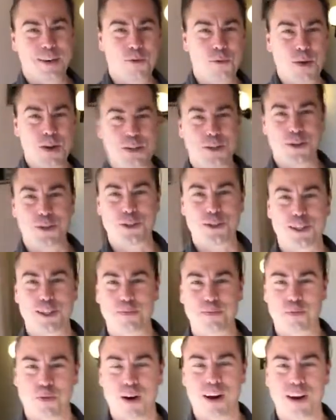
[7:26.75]
winter,
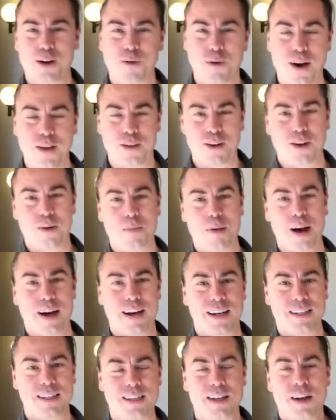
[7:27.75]
spring weather
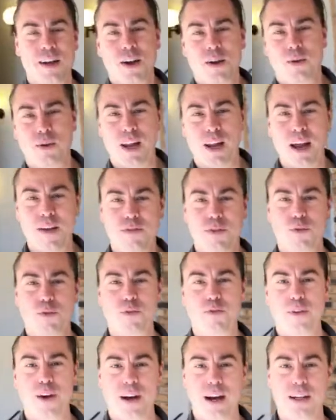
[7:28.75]
upon us. We'll have the
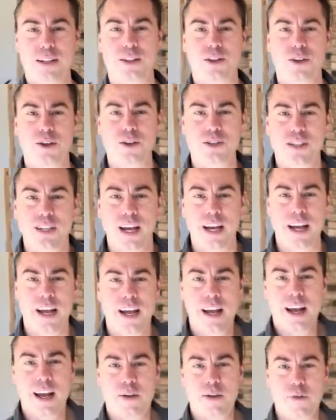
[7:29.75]
roof on
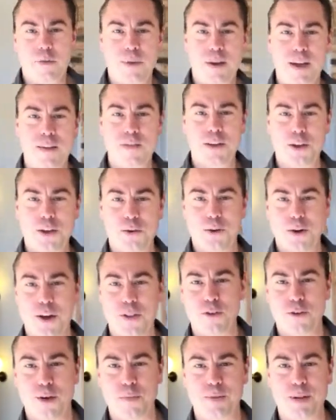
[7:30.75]
Thursday. We'll be giving you
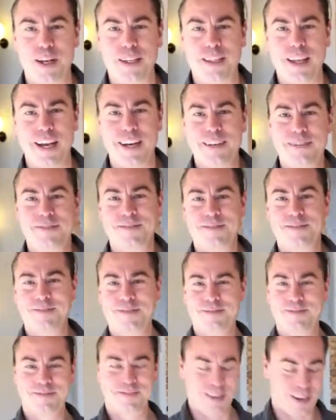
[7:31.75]
another update then.
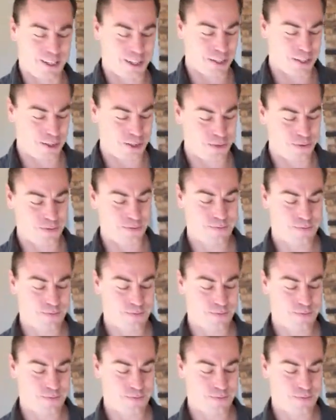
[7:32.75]
Talk to you soon.